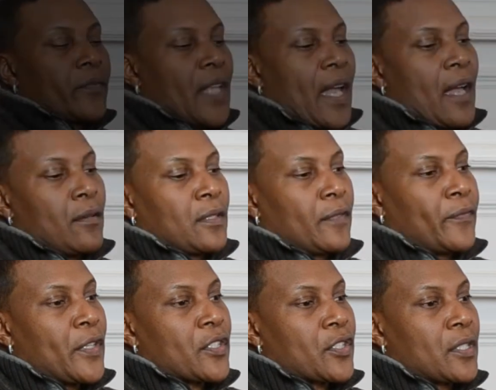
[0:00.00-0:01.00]
The house
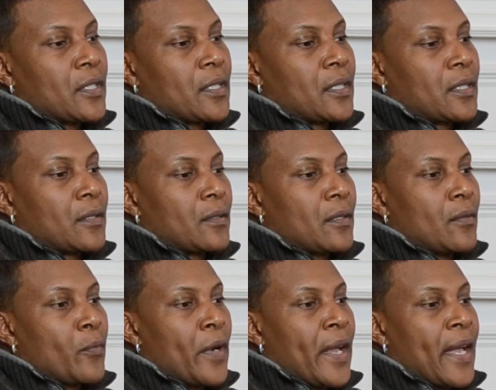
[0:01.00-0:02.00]
functions,
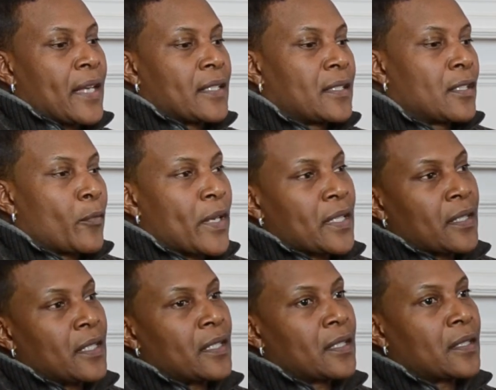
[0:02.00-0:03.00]
whereas the
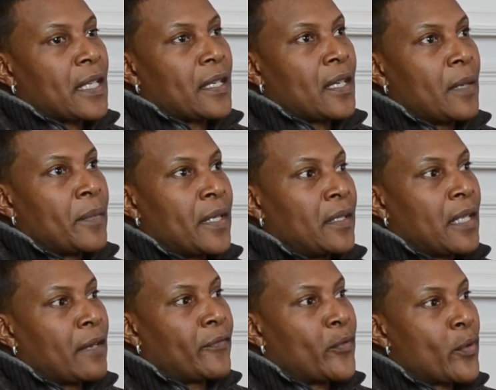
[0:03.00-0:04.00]
residents, they come in
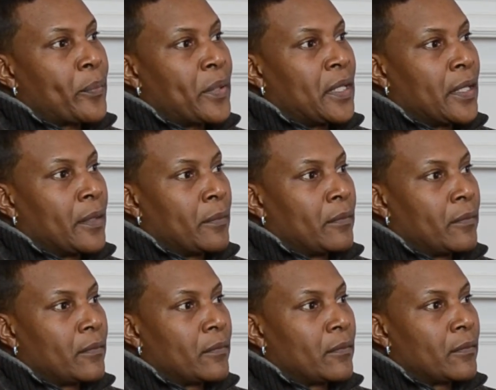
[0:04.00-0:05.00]
at 4 p.m.
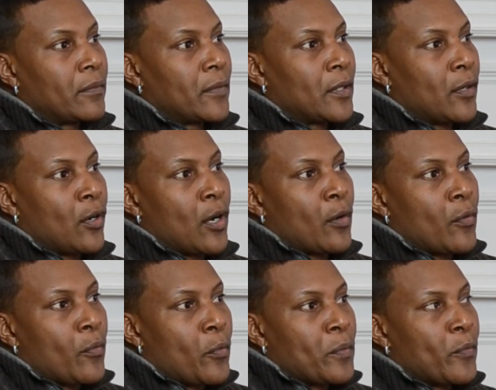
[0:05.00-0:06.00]
or
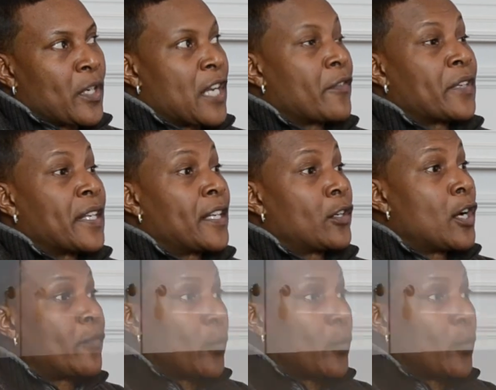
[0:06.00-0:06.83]
whenever they get off